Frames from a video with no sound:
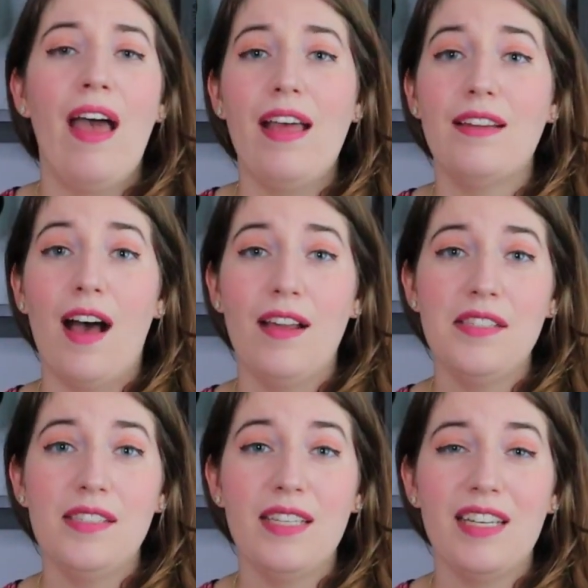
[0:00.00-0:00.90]
And
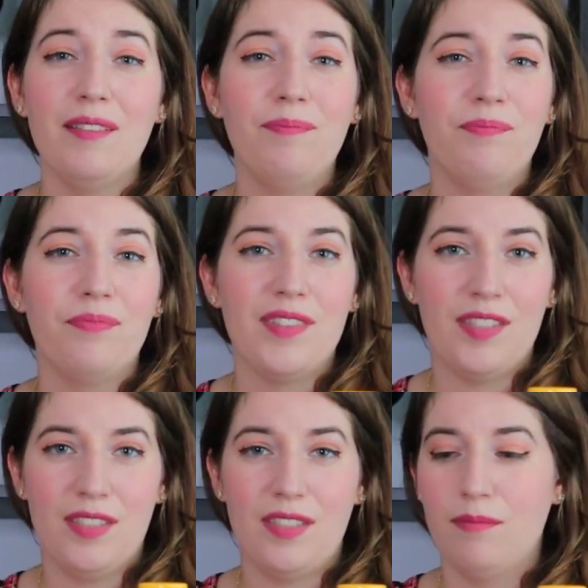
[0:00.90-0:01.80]
honestly,
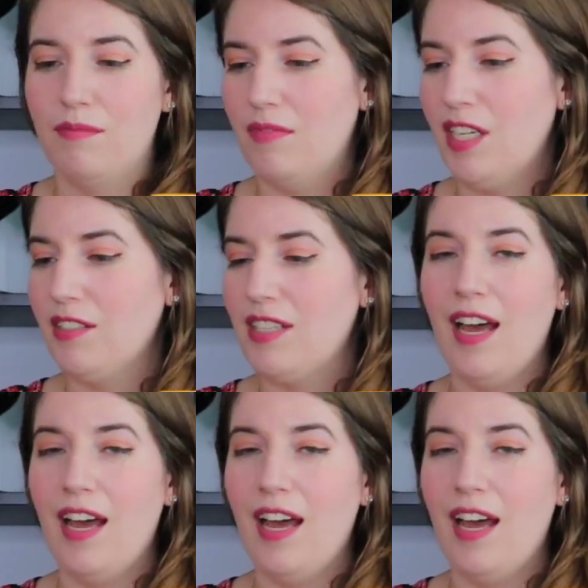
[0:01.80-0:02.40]
there's